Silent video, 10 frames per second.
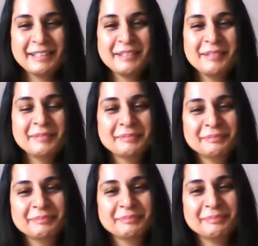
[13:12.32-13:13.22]

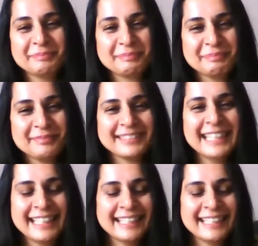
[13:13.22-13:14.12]

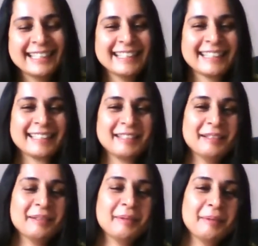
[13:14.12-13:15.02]

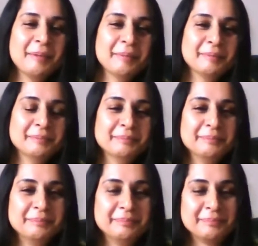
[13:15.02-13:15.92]

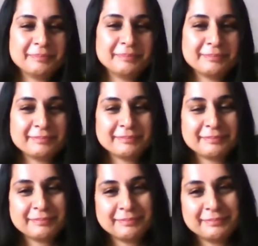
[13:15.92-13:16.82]

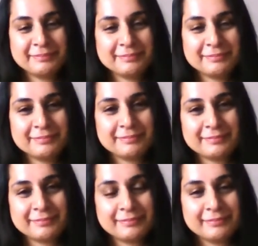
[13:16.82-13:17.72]

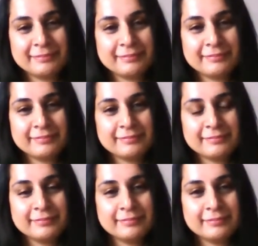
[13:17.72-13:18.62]

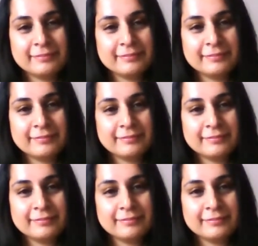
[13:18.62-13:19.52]

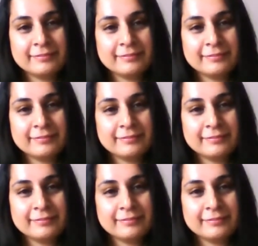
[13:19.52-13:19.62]
(silent)